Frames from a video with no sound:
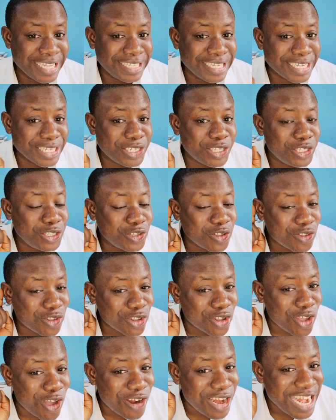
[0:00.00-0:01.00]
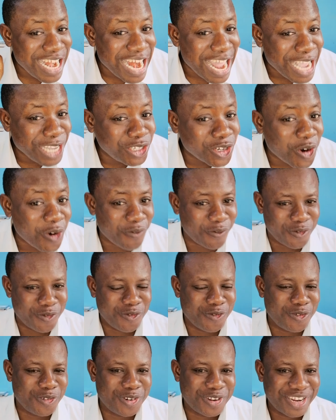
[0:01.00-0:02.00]
It is knowledge
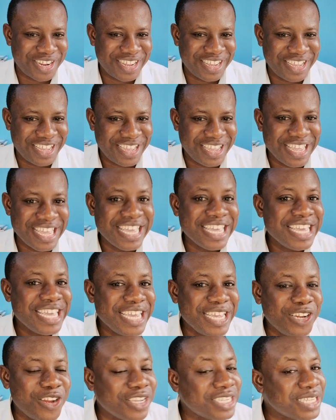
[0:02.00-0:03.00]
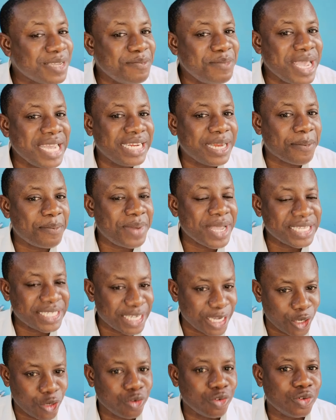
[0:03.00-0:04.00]
of good. It doesn't make the
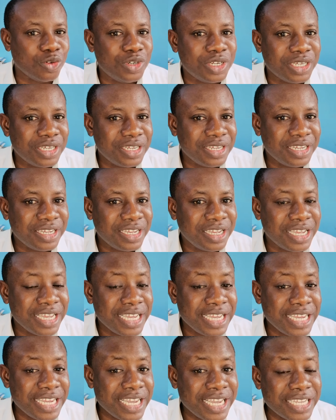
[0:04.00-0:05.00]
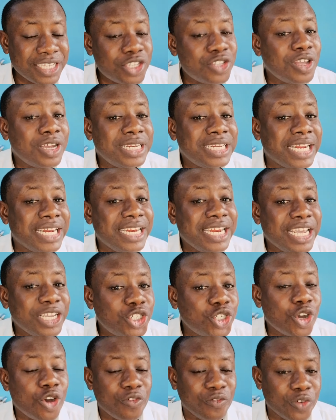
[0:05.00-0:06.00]
person good. It's not the
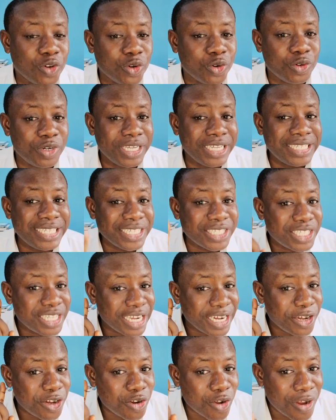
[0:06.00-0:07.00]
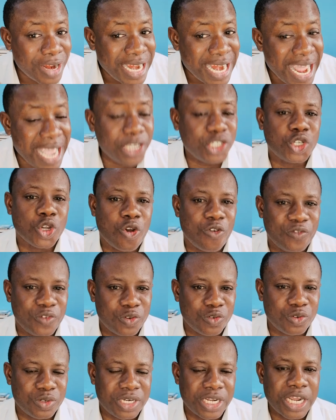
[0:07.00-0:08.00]
nature of good. It is the knowledge
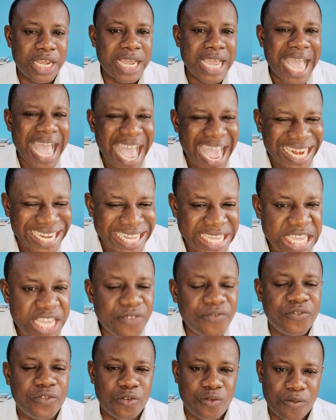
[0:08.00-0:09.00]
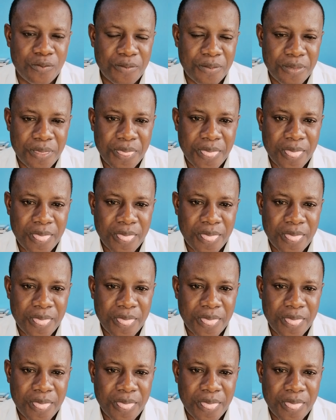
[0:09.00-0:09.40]
of good and evil.